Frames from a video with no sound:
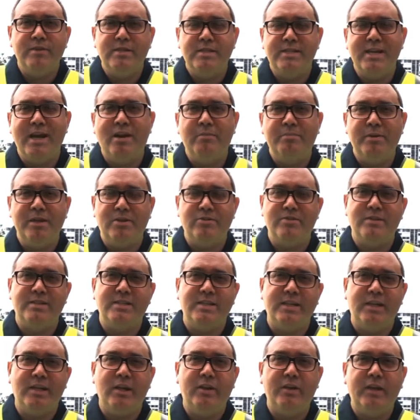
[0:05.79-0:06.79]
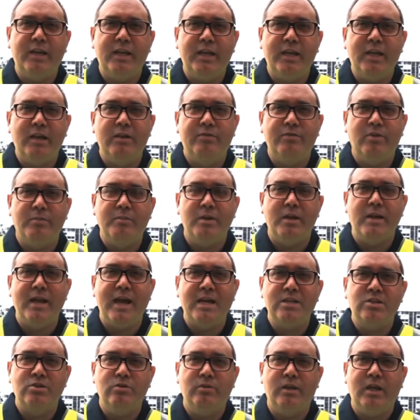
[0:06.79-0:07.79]
Sal Petroccitto here from the
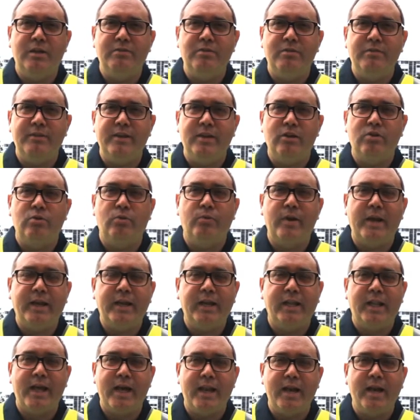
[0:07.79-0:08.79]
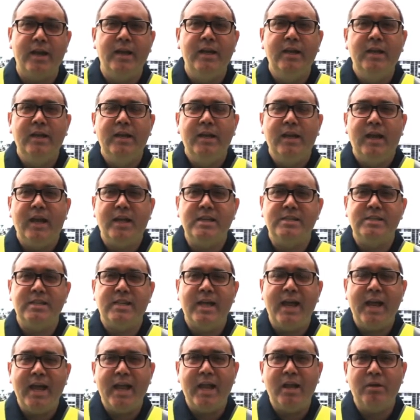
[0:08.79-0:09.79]
National Heavy Vehicle Regulator, and
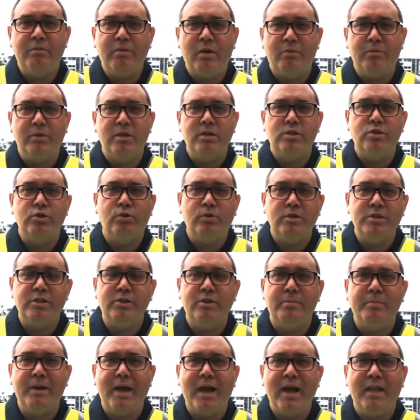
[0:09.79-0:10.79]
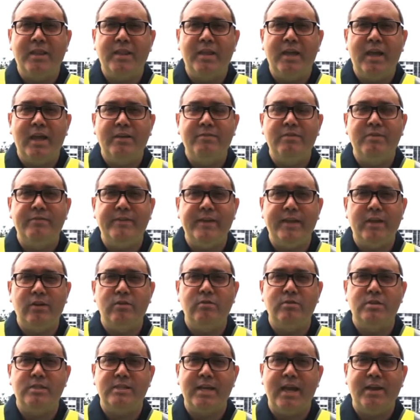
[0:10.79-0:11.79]
today I want to talk to you about the Heavy
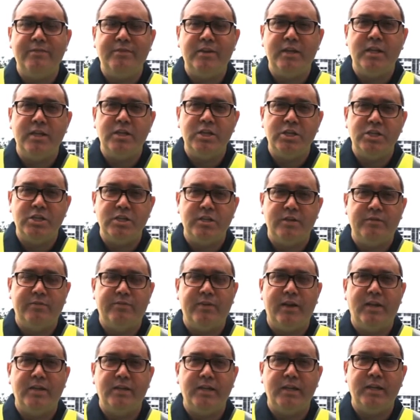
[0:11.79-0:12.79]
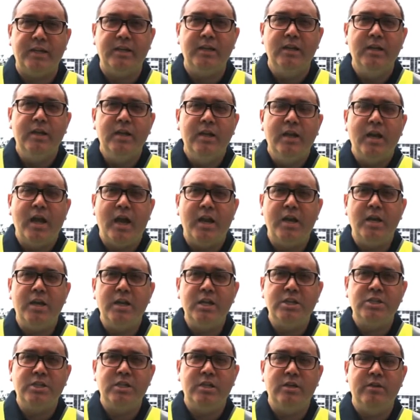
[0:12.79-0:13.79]
Vehicle Safety Initiative funding an
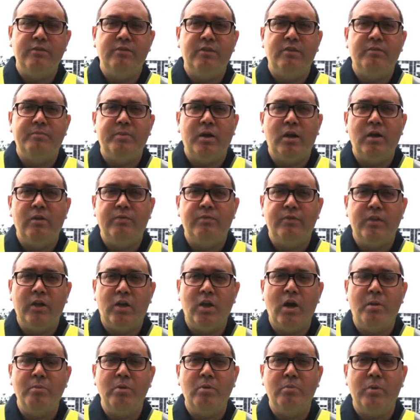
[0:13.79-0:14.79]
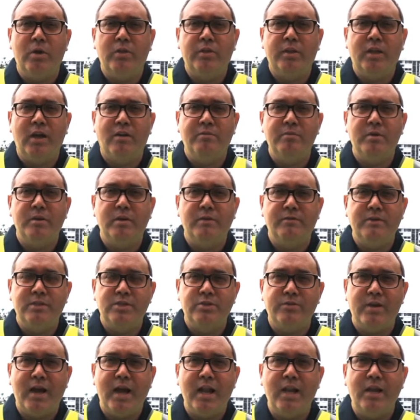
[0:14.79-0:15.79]
initiative of both the Commonwealth Government of
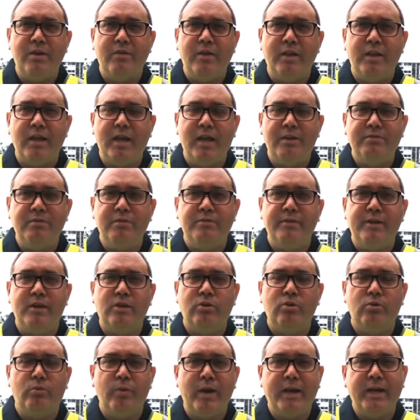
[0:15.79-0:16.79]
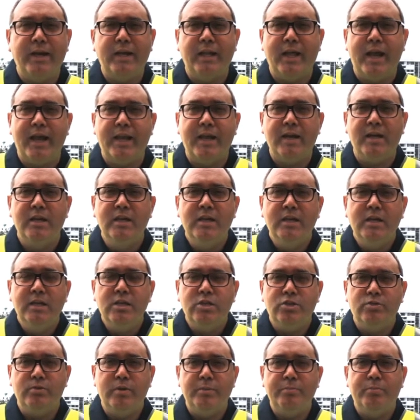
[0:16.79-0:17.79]
Australia and the Heavy Vehicle Regulator
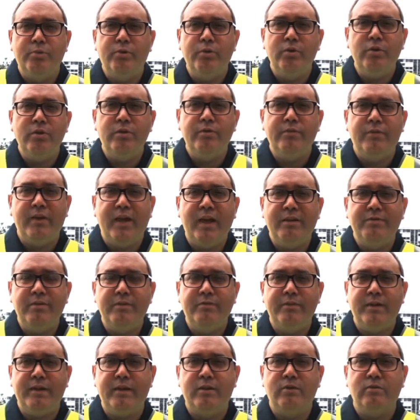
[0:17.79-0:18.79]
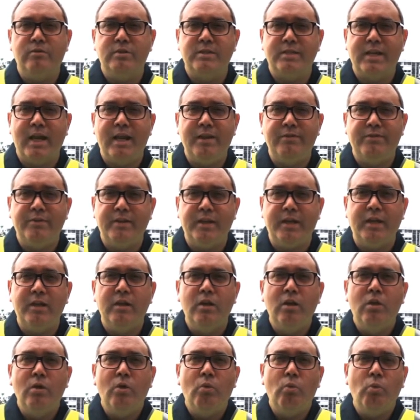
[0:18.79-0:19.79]
to improve heavy vehicle safety,
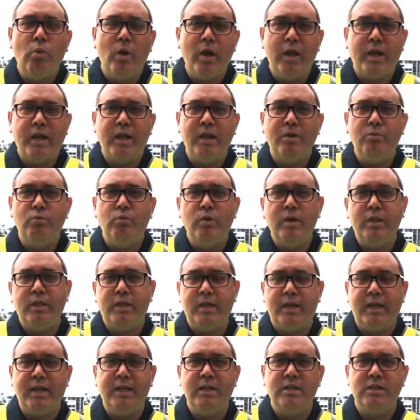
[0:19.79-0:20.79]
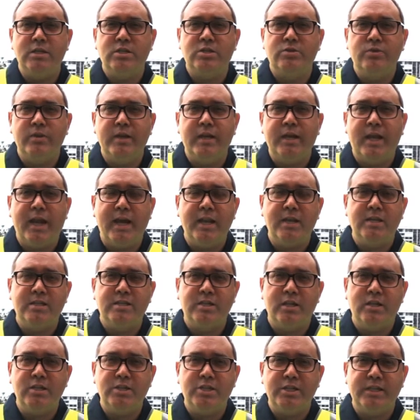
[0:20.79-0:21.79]
working with industry and
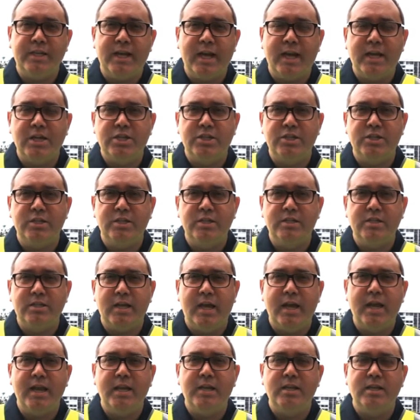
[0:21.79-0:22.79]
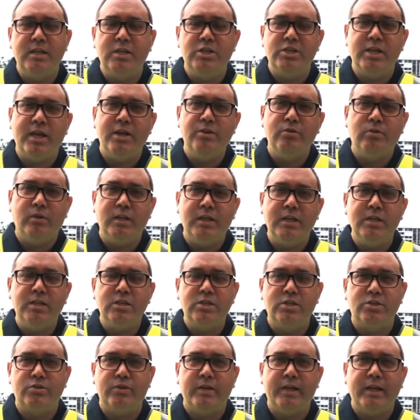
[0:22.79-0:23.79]
associations and the general
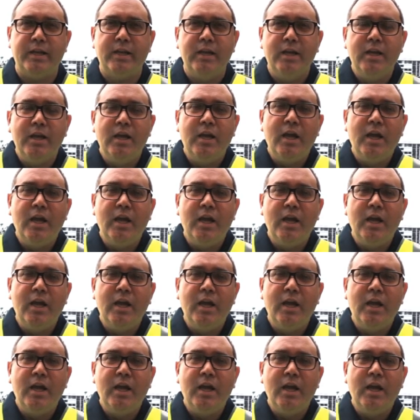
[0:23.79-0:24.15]
industry.